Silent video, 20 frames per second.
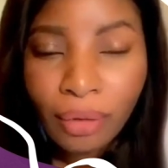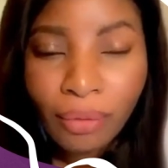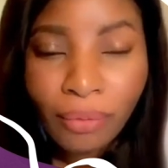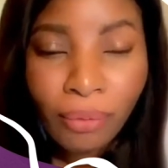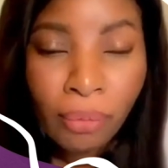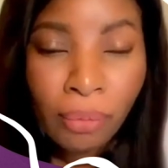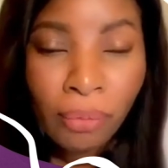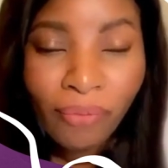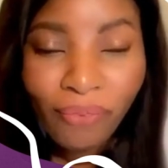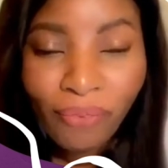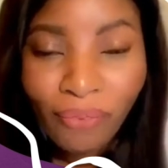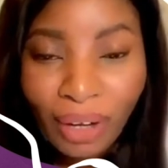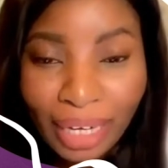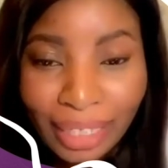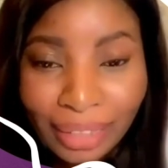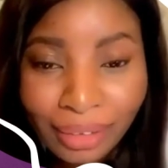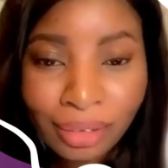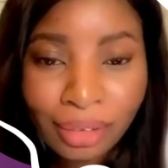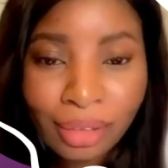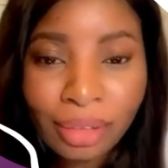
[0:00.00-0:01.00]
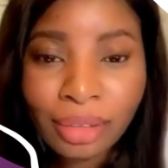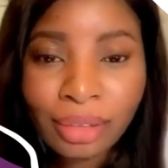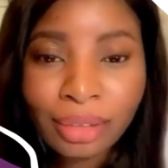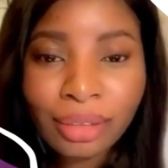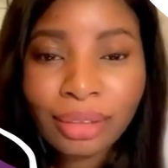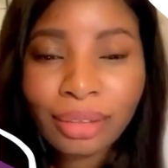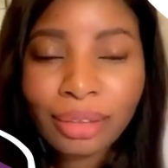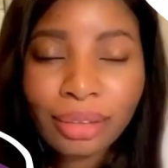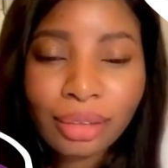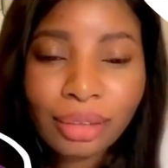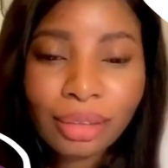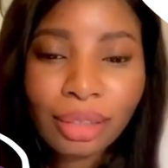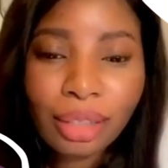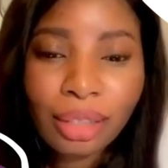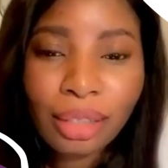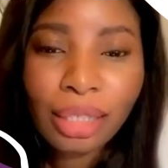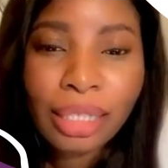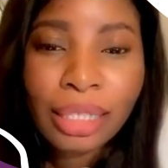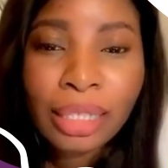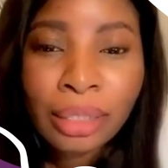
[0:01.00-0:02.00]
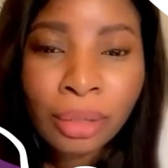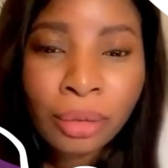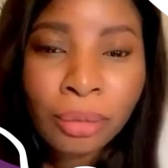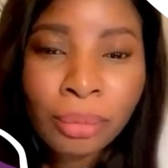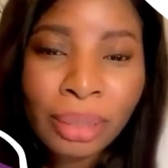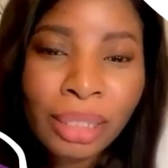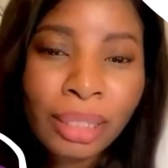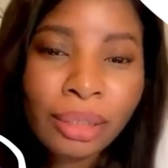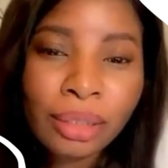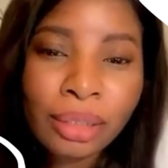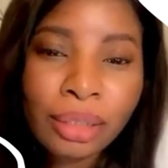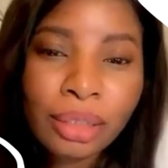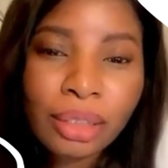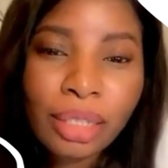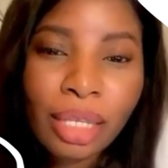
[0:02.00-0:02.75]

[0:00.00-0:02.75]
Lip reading: fight this ailment